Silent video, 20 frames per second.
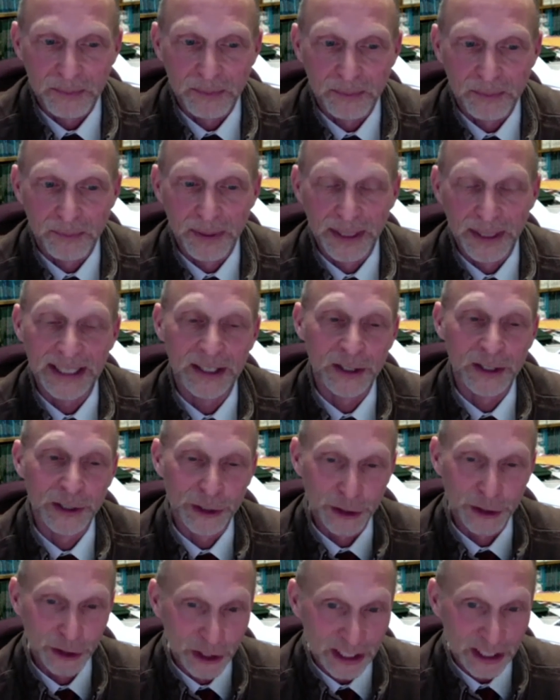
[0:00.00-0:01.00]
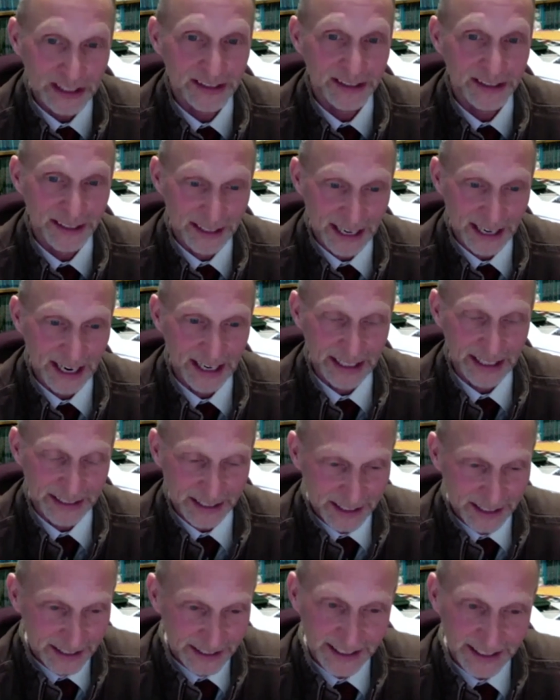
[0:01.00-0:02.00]
but it looked like,
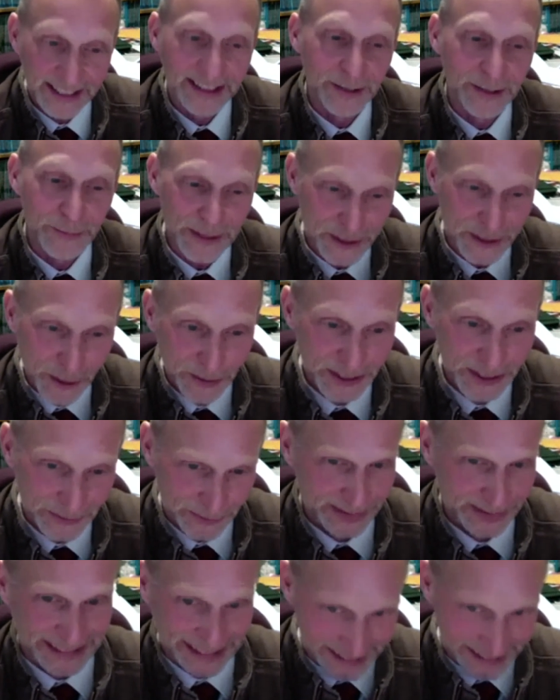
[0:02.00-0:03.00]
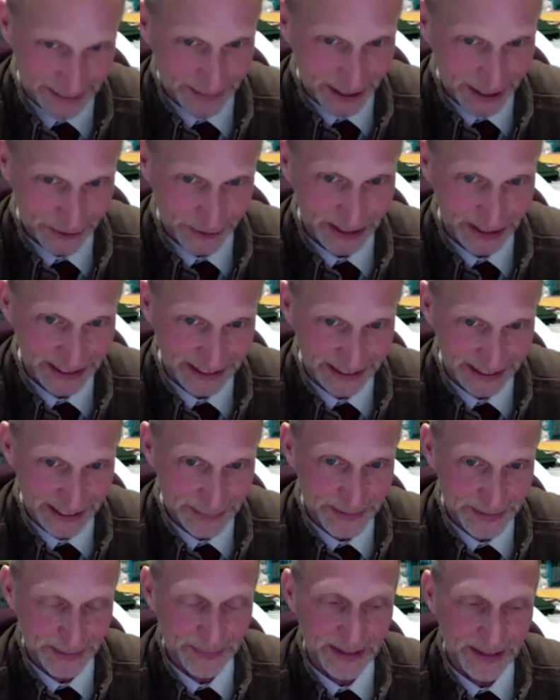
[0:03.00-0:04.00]
and again, there was no differences. I'm not trying to claim
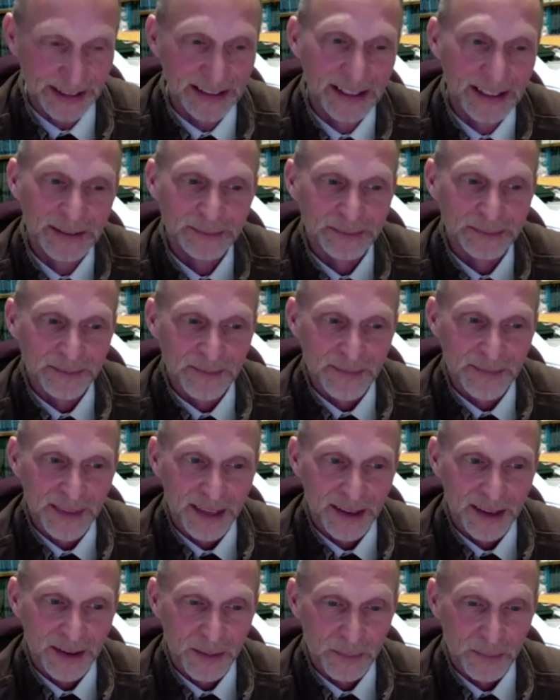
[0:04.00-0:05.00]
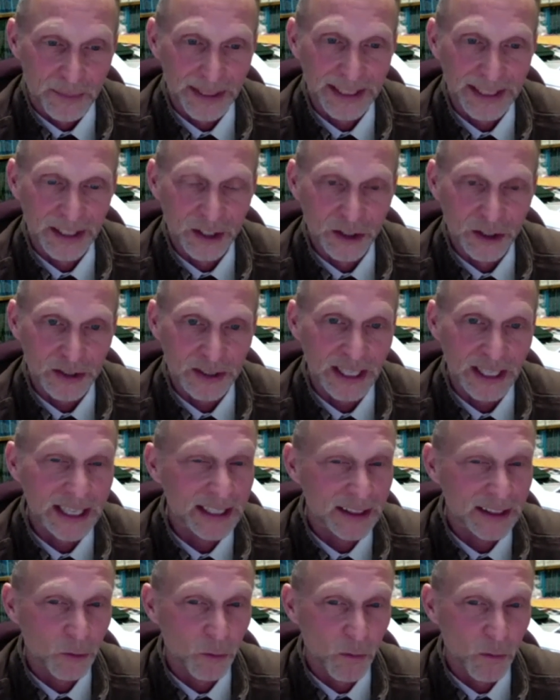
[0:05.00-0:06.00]
something, but it looked
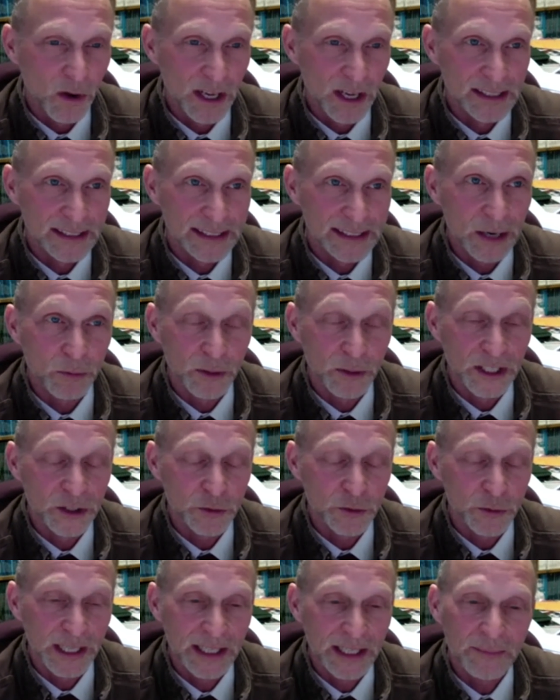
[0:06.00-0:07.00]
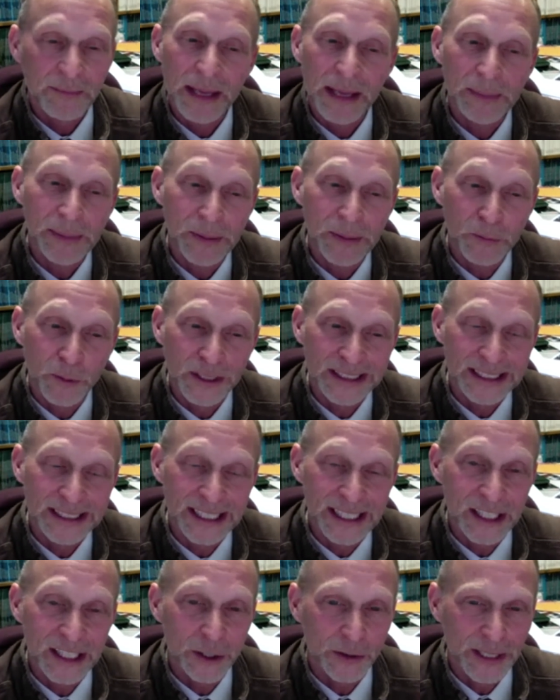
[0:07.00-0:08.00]
like the ones that were in training maybe were
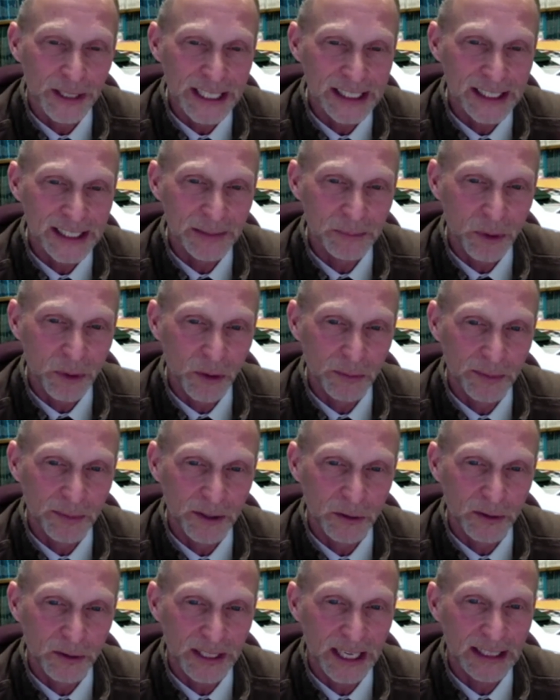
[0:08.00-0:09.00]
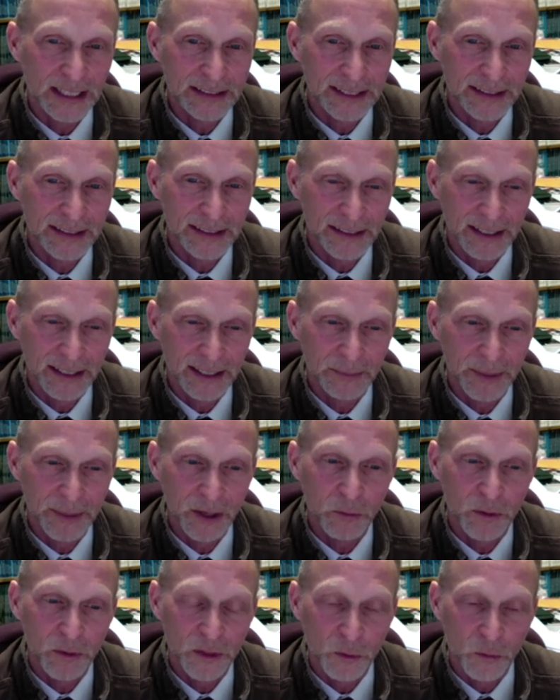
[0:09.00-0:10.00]
decreasing bone mineral content a little
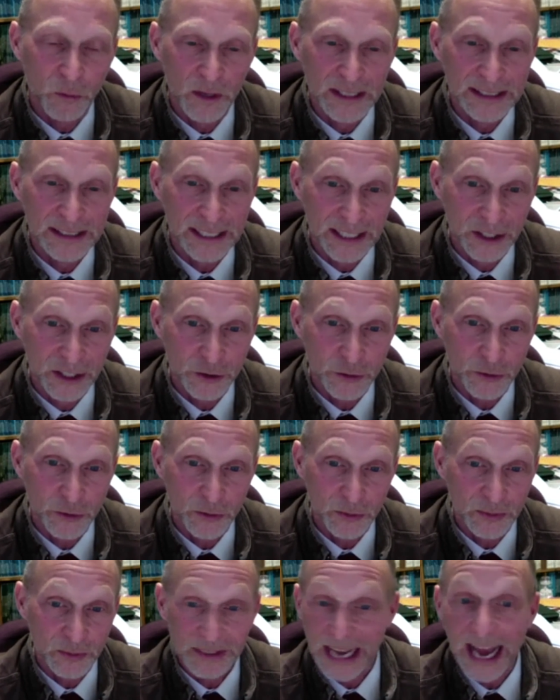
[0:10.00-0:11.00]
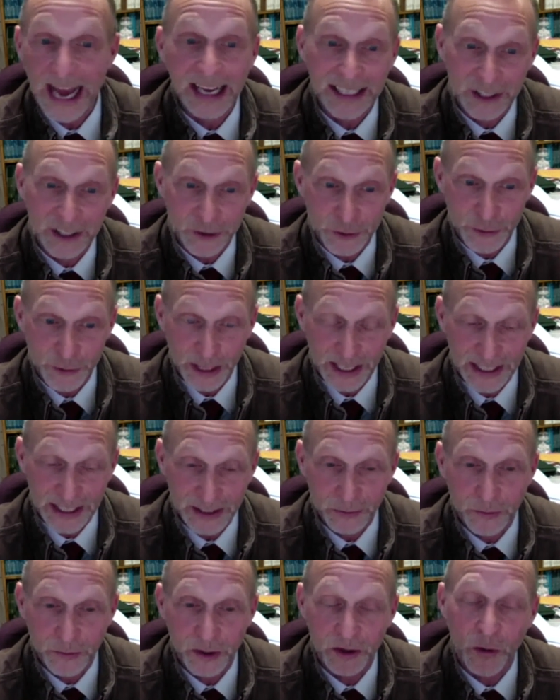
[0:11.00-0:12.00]
bit, where the ones not in
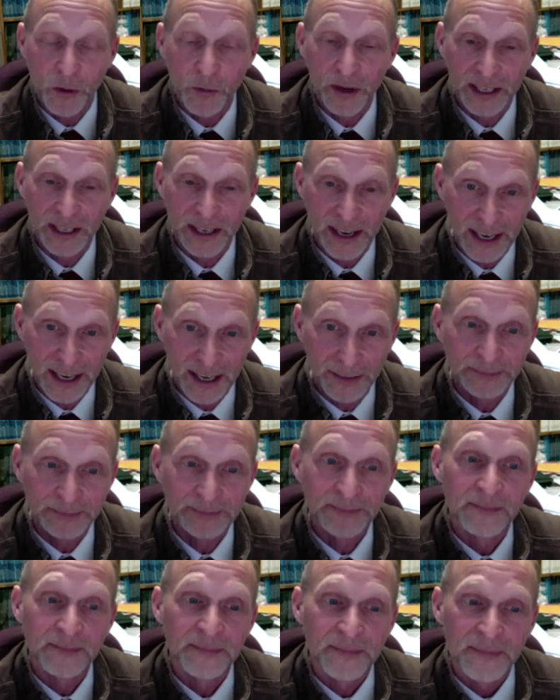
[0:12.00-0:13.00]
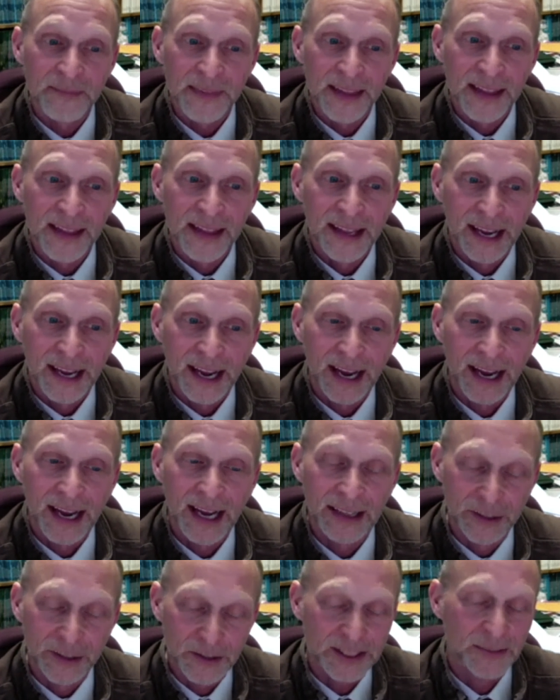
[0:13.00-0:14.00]
training were going up.
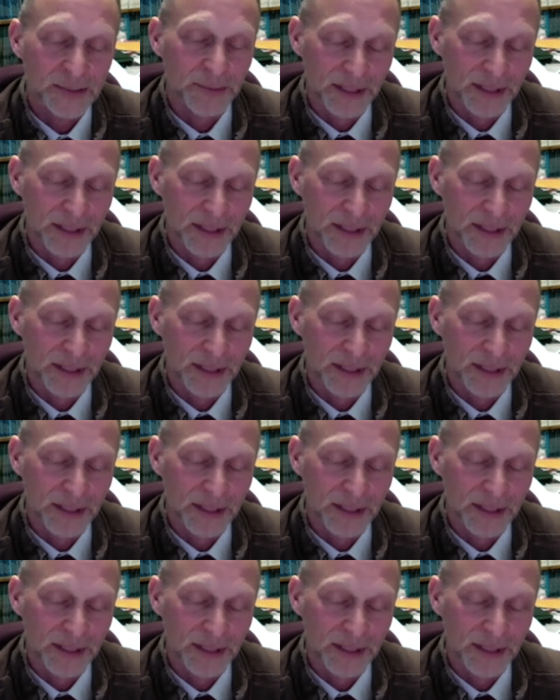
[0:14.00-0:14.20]
And there's some